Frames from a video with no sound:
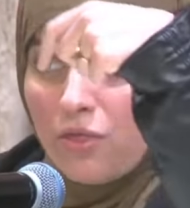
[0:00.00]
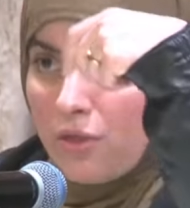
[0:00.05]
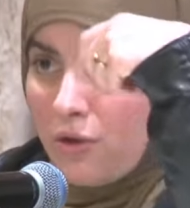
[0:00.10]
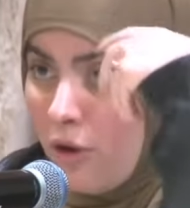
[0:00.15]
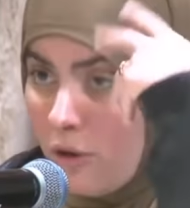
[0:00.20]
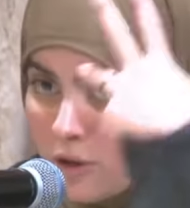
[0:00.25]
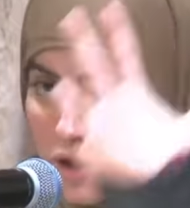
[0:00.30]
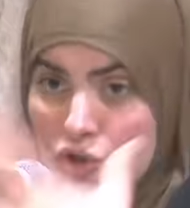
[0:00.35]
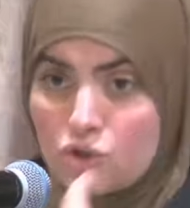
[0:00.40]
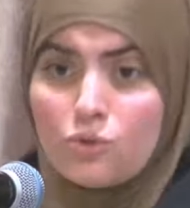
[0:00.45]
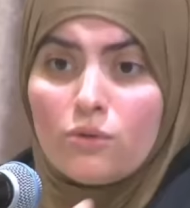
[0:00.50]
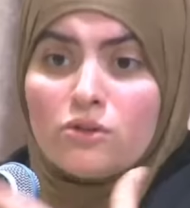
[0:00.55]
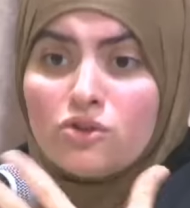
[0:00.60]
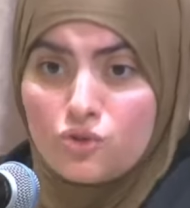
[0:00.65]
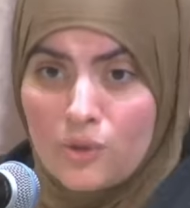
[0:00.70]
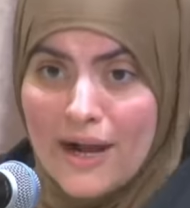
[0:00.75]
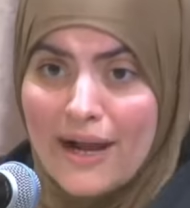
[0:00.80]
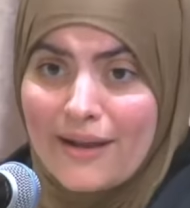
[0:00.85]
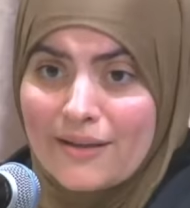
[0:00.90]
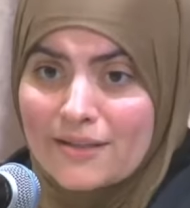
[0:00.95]
cultural
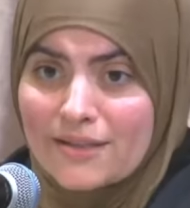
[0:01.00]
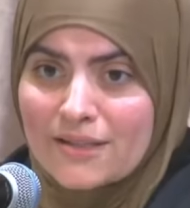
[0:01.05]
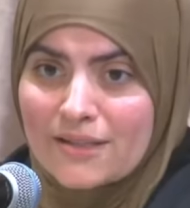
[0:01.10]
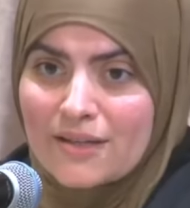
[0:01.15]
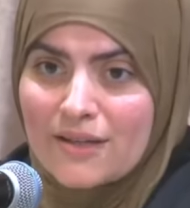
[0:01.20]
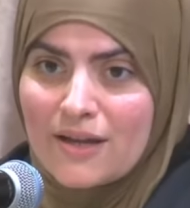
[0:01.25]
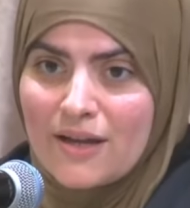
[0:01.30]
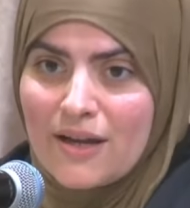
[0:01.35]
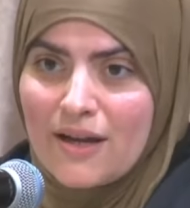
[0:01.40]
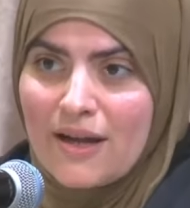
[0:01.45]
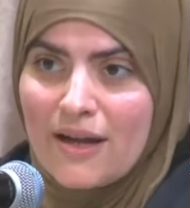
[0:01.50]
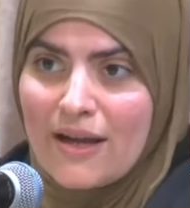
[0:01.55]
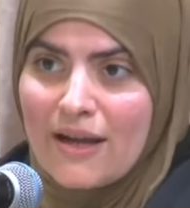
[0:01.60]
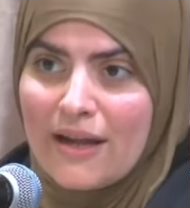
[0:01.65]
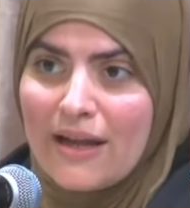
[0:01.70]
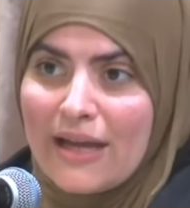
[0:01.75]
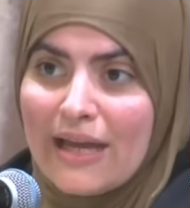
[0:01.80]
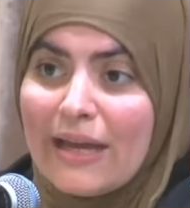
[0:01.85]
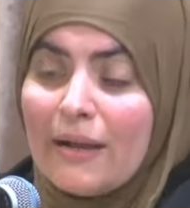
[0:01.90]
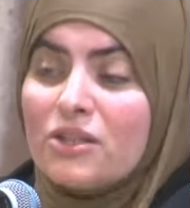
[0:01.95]
dress.
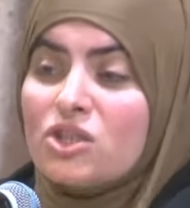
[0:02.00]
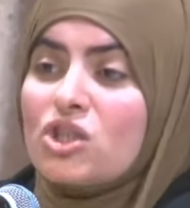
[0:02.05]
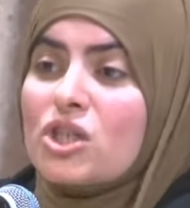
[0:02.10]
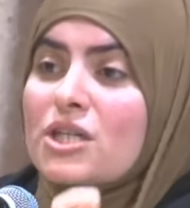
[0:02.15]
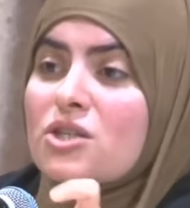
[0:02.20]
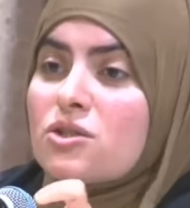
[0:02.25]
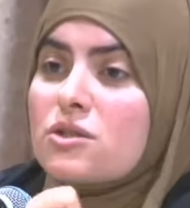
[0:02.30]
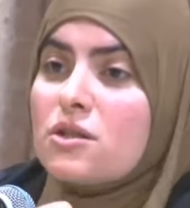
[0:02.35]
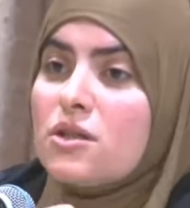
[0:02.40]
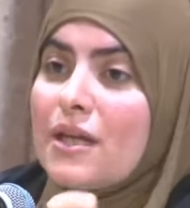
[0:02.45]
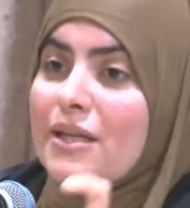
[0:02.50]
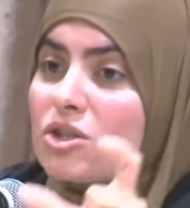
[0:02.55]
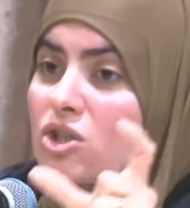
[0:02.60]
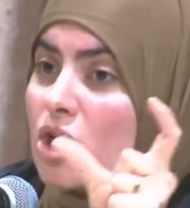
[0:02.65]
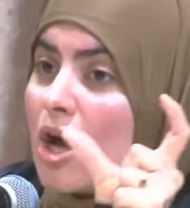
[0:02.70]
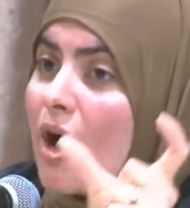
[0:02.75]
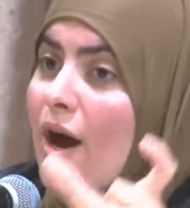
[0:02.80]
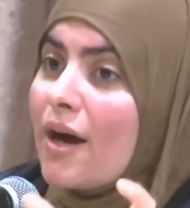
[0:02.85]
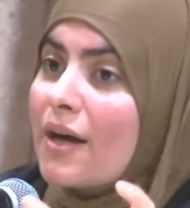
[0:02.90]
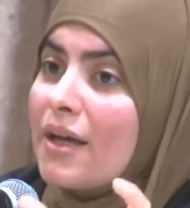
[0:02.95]
It just is
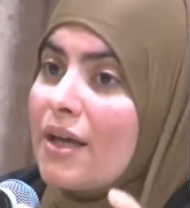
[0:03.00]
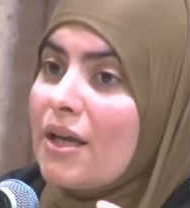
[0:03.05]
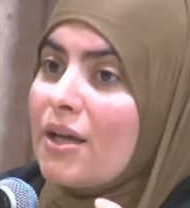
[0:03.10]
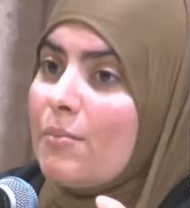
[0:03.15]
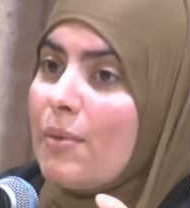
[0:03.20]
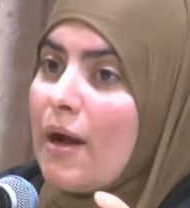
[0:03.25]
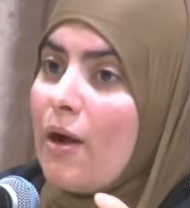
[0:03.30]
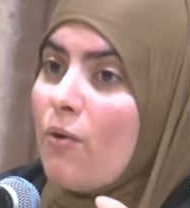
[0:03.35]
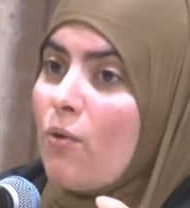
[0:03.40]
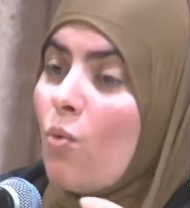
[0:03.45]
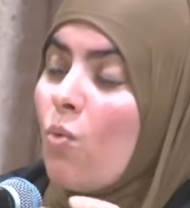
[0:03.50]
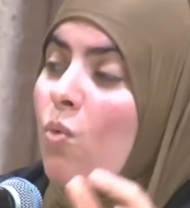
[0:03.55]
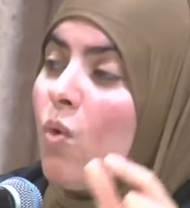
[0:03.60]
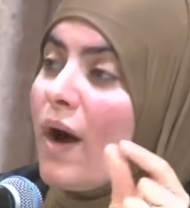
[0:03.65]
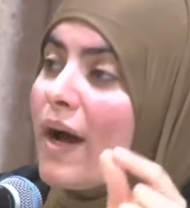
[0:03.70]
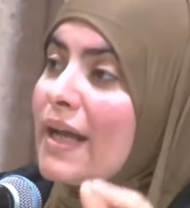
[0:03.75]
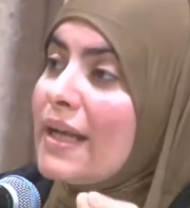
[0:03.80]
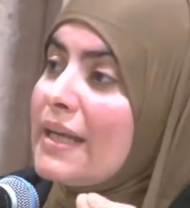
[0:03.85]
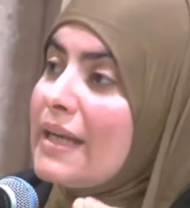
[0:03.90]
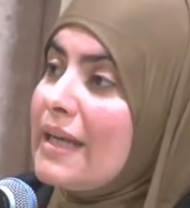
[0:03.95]
talking about
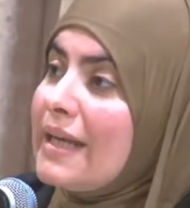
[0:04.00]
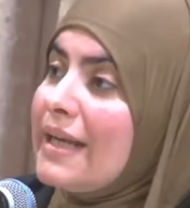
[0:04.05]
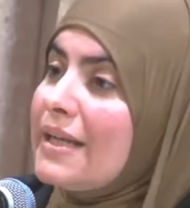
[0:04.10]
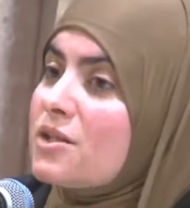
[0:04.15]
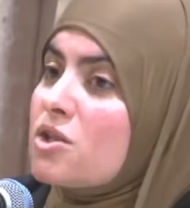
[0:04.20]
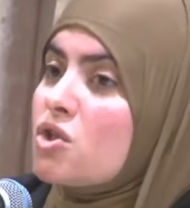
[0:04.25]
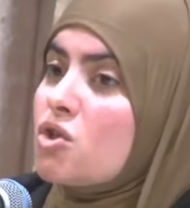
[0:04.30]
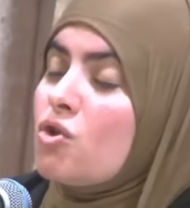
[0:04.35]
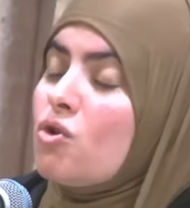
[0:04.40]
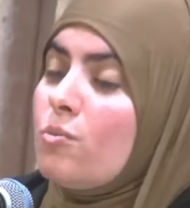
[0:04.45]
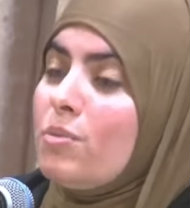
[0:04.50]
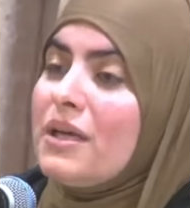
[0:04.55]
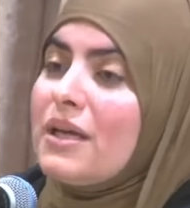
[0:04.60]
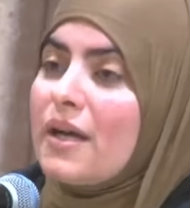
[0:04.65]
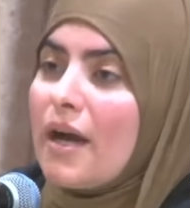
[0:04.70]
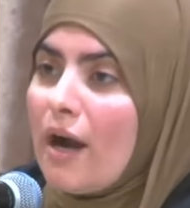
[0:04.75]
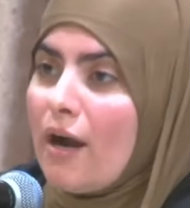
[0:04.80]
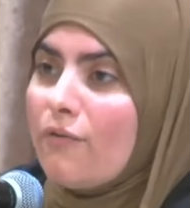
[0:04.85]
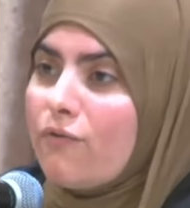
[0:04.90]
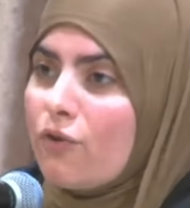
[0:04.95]
what needs to be
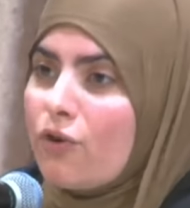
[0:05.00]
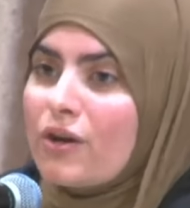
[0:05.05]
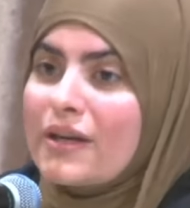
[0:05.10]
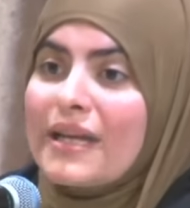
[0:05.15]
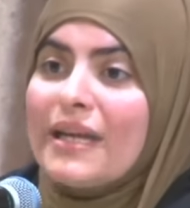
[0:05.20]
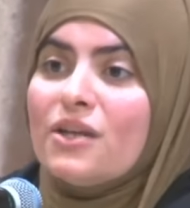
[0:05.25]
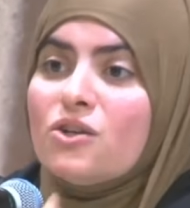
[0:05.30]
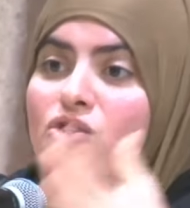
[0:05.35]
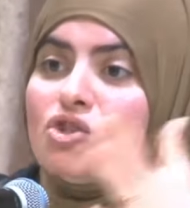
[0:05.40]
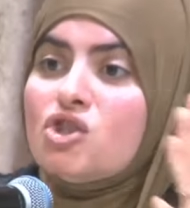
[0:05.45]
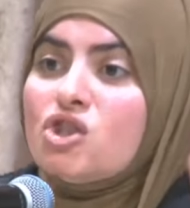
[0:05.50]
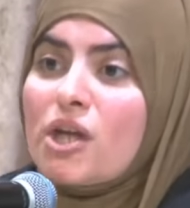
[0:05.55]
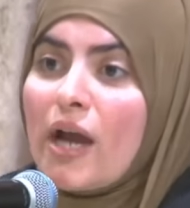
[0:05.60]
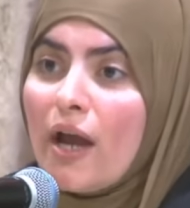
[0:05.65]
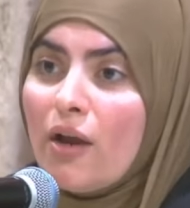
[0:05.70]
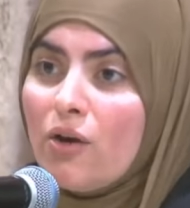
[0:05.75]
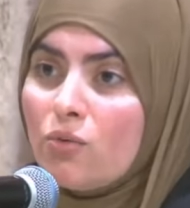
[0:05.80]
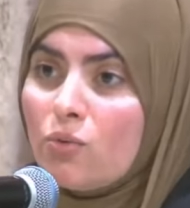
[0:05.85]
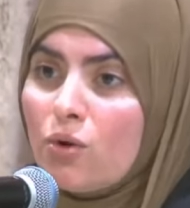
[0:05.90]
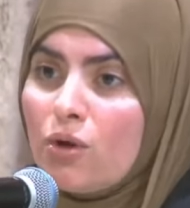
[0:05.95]
covered in
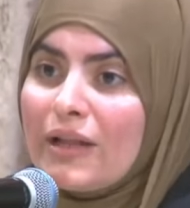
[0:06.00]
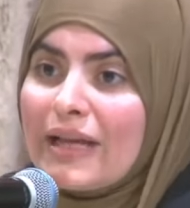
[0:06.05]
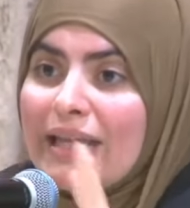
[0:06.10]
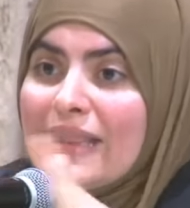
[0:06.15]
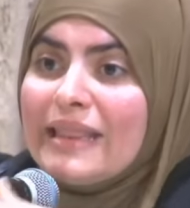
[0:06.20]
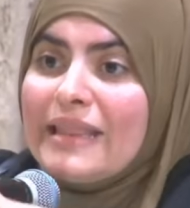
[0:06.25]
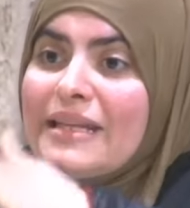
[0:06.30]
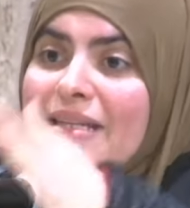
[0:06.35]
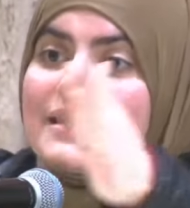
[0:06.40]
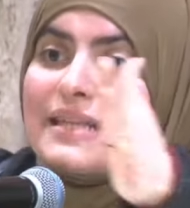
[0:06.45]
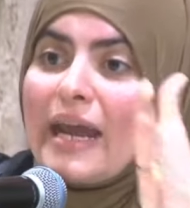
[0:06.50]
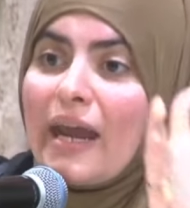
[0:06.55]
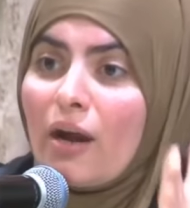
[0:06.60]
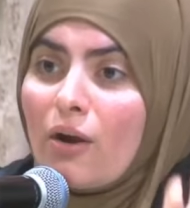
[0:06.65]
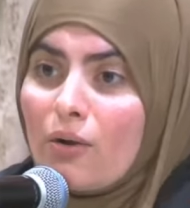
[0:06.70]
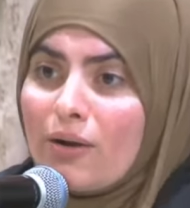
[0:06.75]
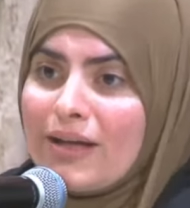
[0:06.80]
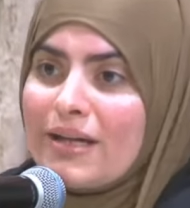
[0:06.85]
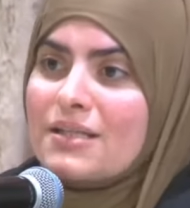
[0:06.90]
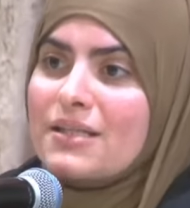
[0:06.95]
general in these
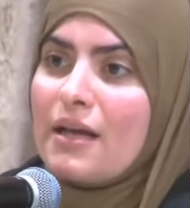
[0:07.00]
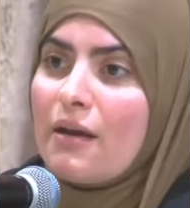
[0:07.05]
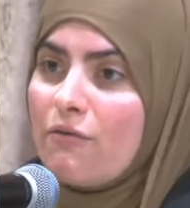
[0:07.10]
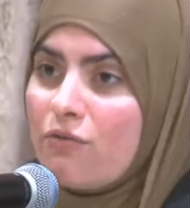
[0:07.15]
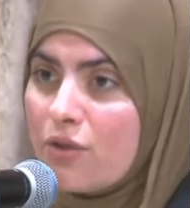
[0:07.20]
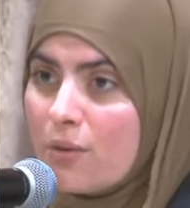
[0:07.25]
areas of the